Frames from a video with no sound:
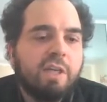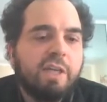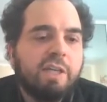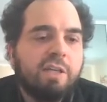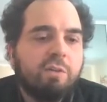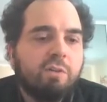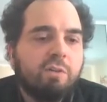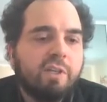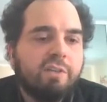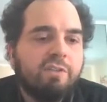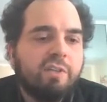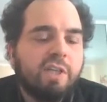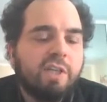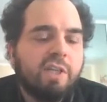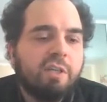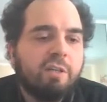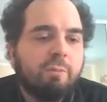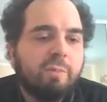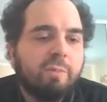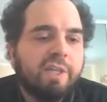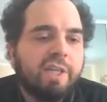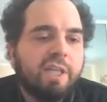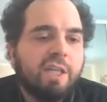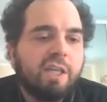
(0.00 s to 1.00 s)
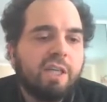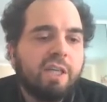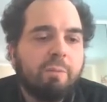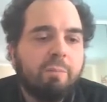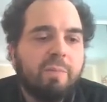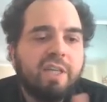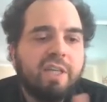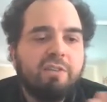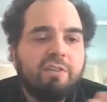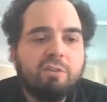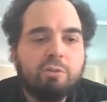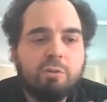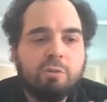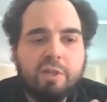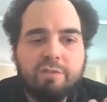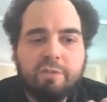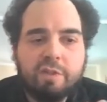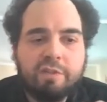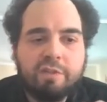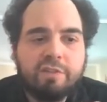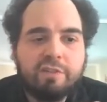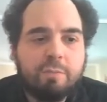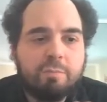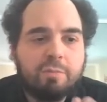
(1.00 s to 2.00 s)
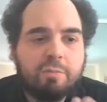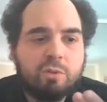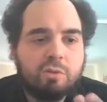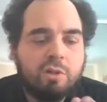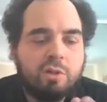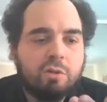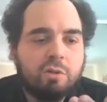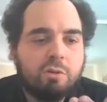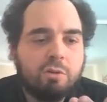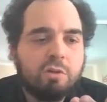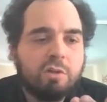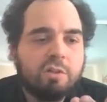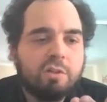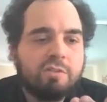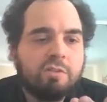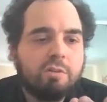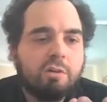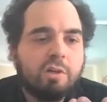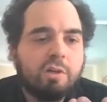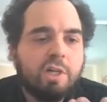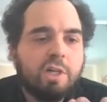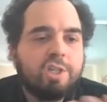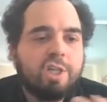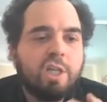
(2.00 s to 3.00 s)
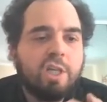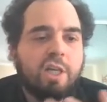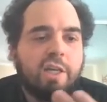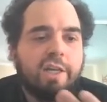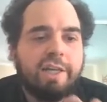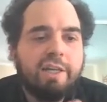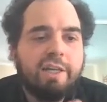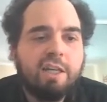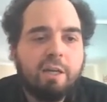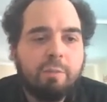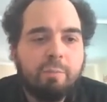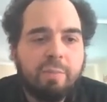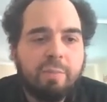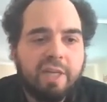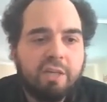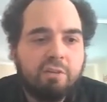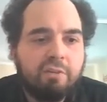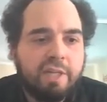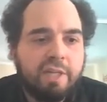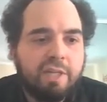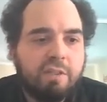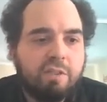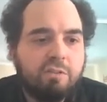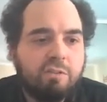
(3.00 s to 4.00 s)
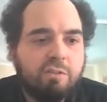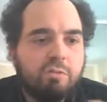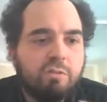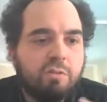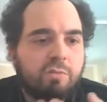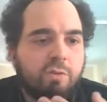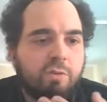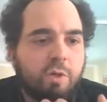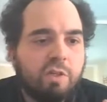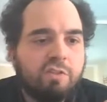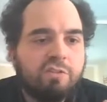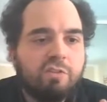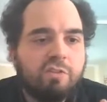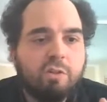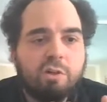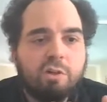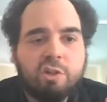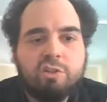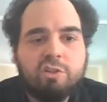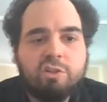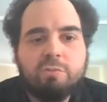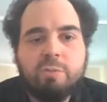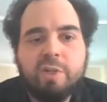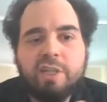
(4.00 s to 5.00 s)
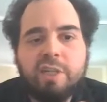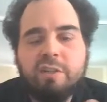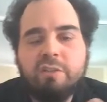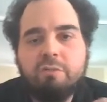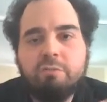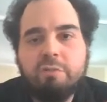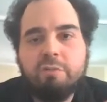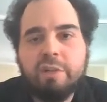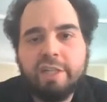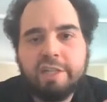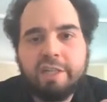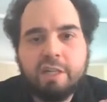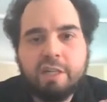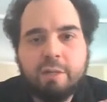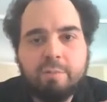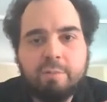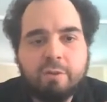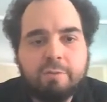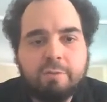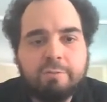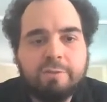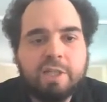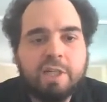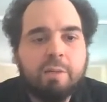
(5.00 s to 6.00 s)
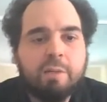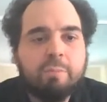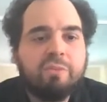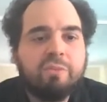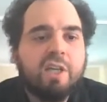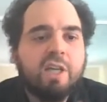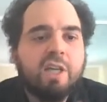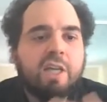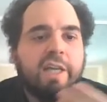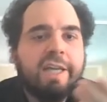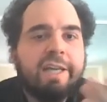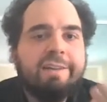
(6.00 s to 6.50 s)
And you can see at the beginning, I may store it, for example, on the local storage. Later, I migrate it to the work storage, where it is read a couple of times.